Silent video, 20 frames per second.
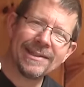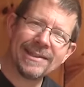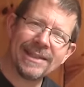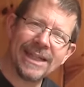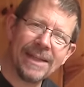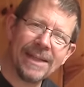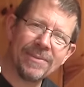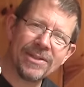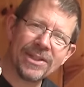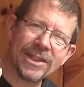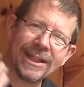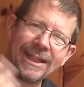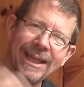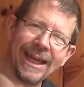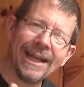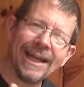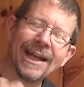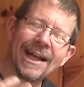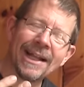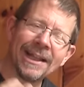seems to
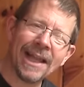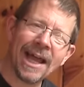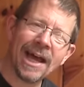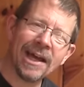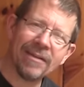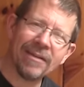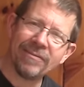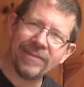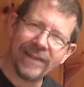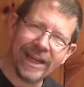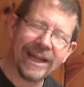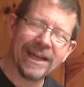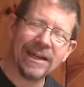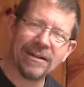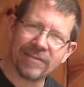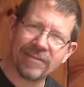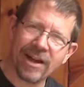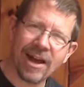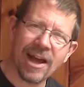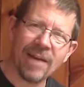get a lot of
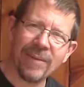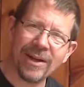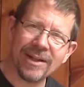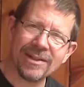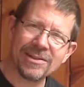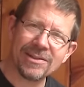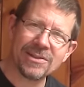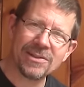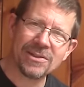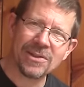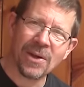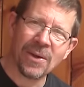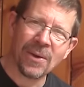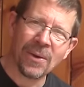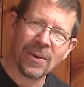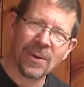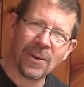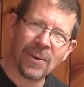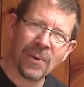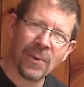negative comments.
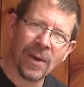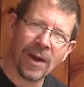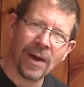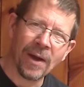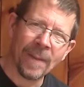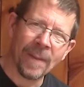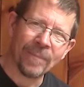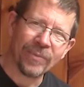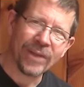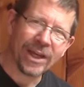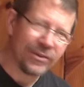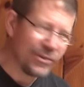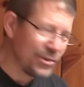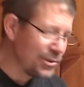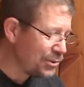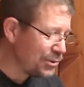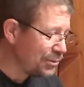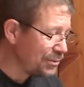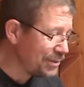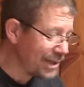So um, they
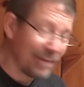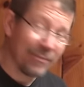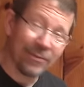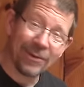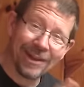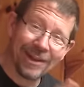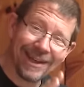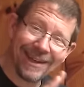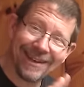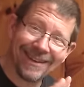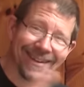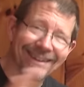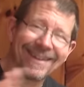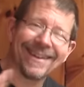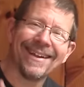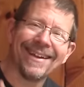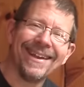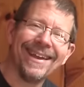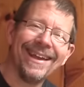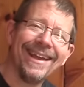do definitely
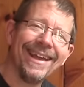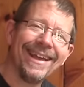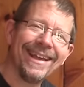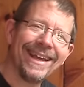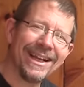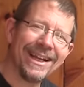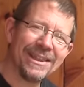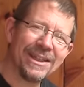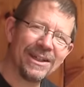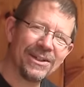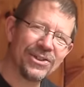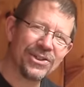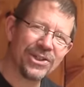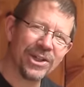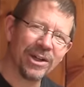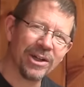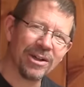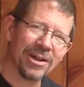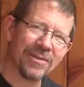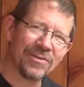get their
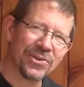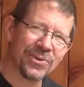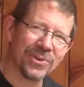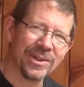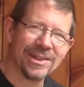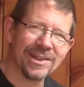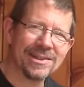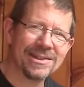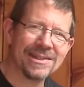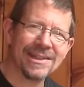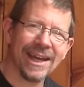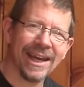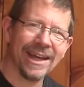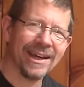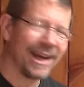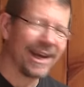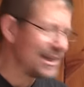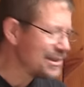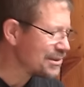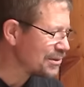share of treats,
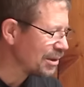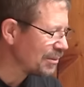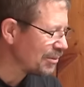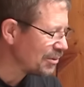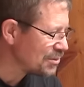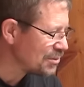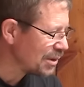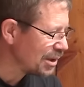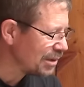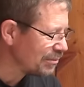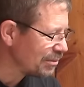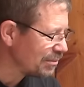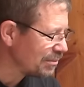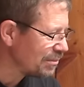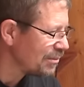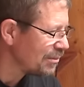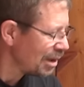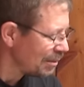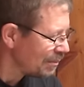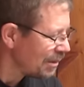and ice cream was one of them.
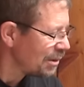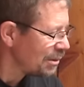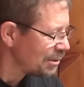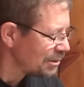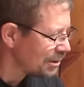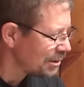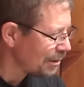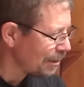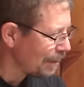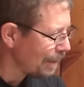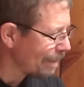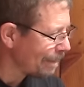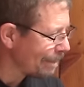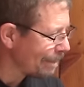Right, my little girl?